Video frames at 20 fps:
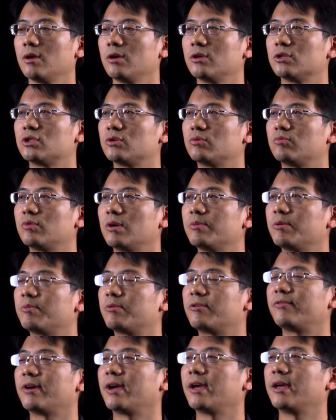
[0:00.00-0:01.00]
So what we
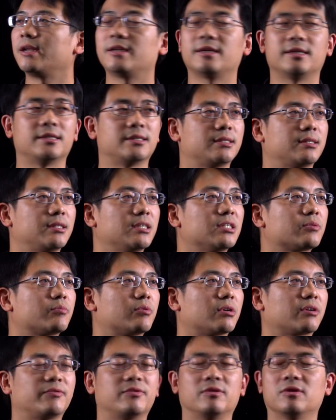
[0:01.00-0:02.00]
provide is this
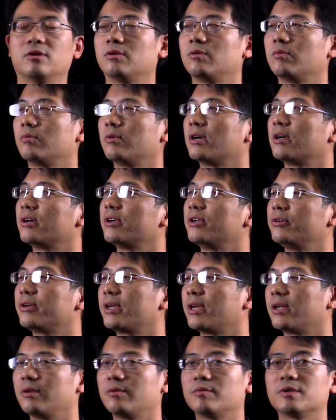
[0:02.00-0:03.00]
workflow where you
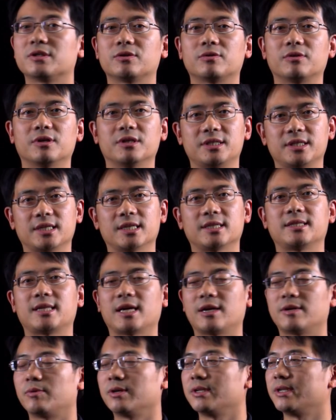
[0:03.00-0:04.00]
can restore just
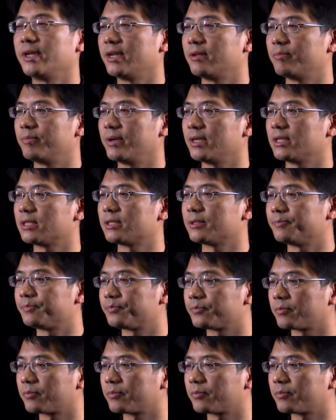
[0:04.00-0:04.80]
that one database.